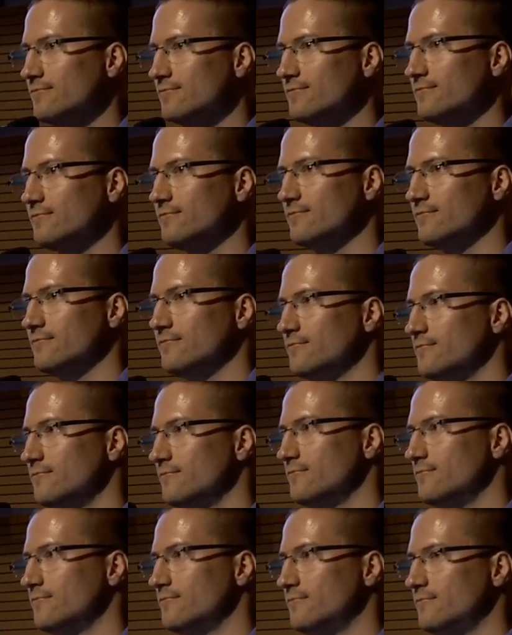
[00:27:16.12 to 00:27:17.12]

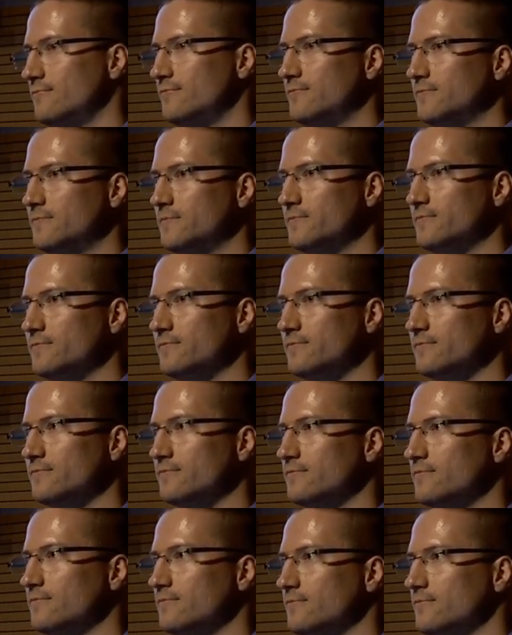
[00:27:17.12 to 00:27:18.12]

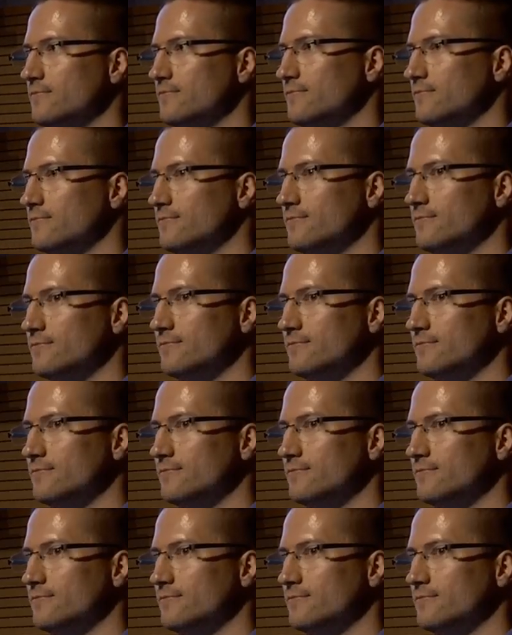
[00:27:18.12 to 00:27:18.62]
Nobody speaks.